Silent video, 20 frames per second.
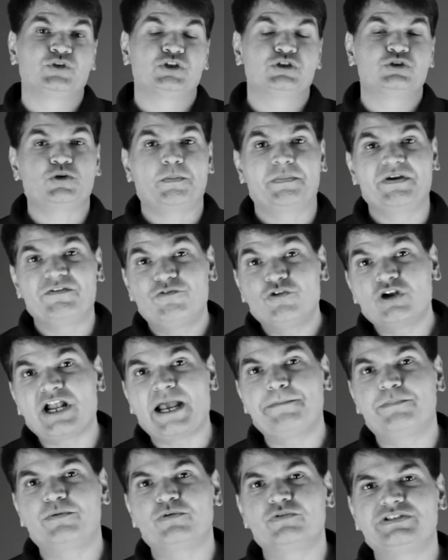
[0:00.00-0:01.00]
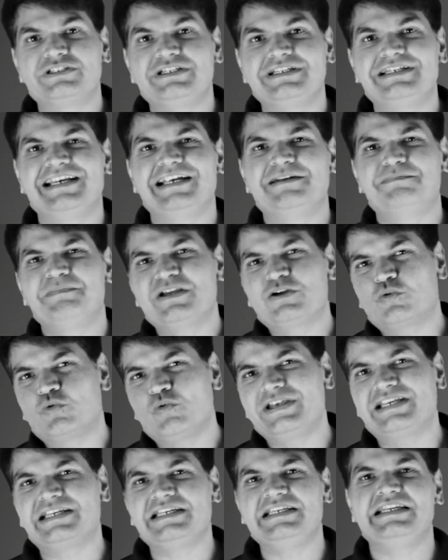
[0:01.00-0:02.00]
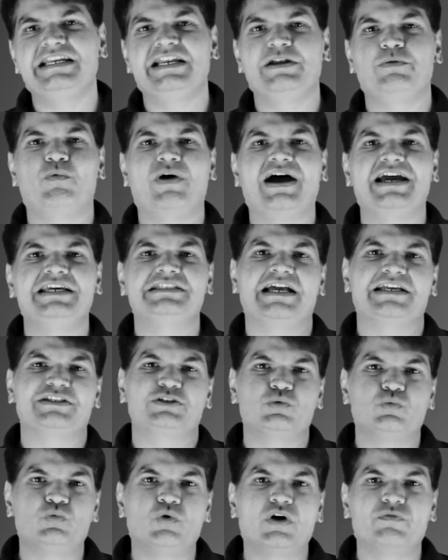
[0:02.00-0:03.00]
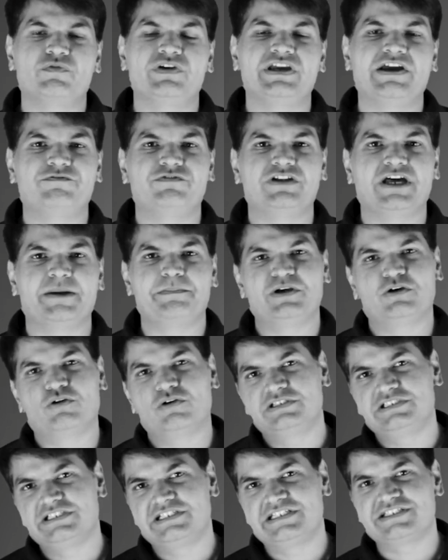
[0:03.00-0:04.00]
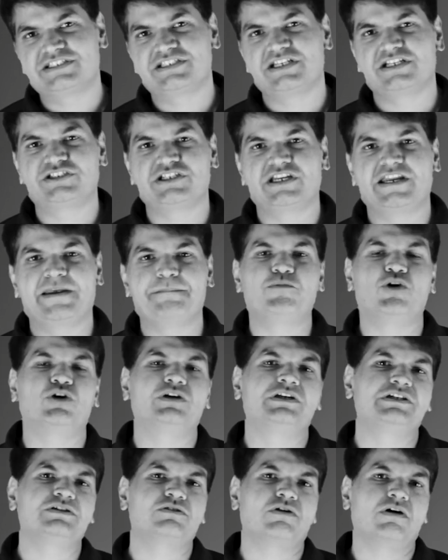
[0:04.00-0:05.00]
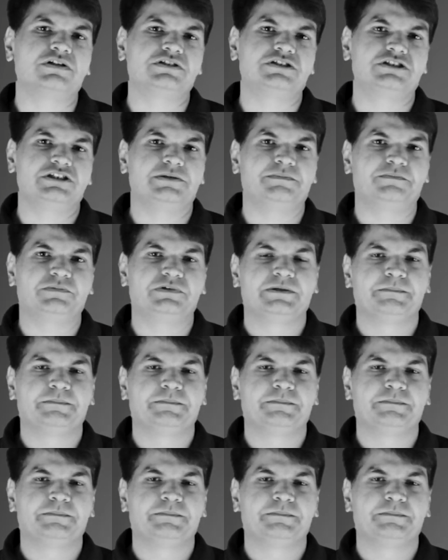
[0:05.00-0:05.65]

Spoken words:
So before I proceed, let me quickly revise as to what we have done because it is such an important concept.